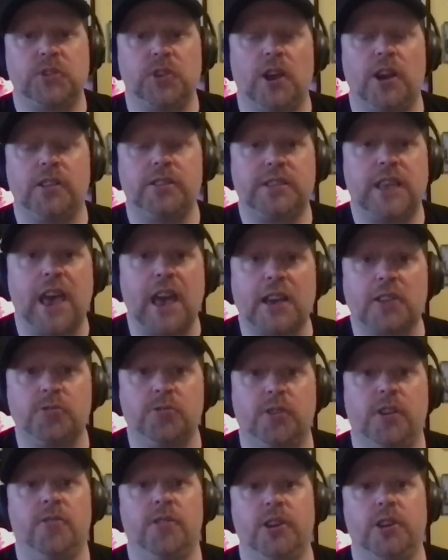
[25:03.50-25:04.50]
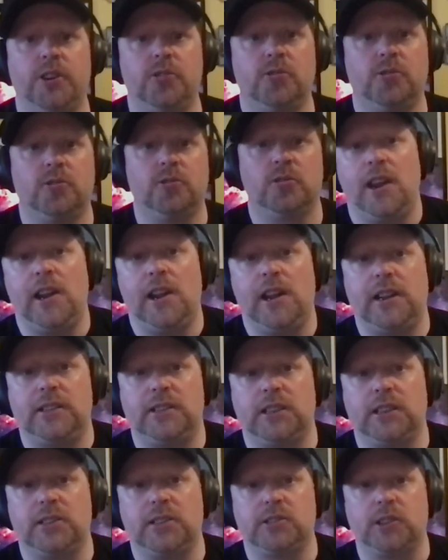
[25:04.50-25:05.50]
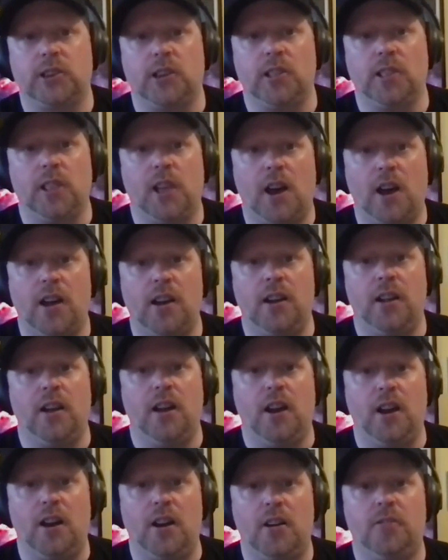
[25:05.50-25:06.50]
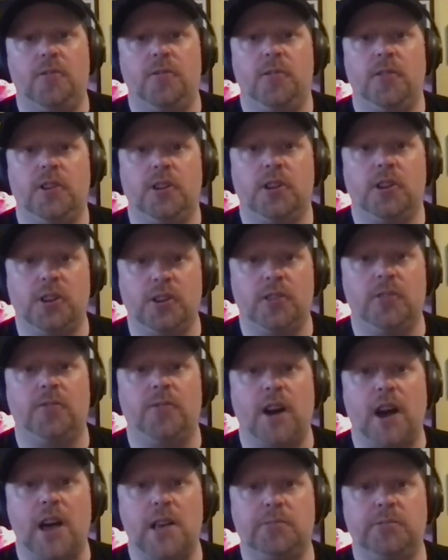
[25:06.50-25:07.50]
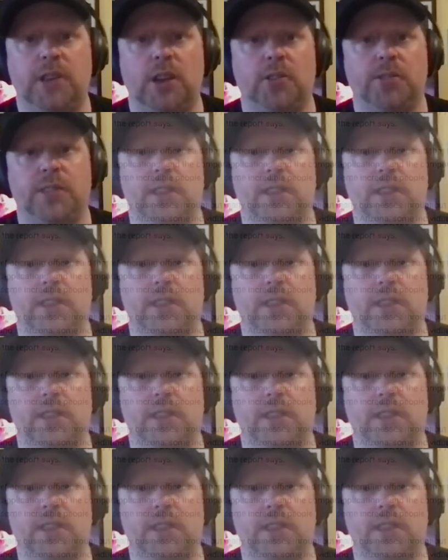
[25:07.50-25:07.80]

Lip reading: a lot of tax revenue, and it's a lot of good vibes out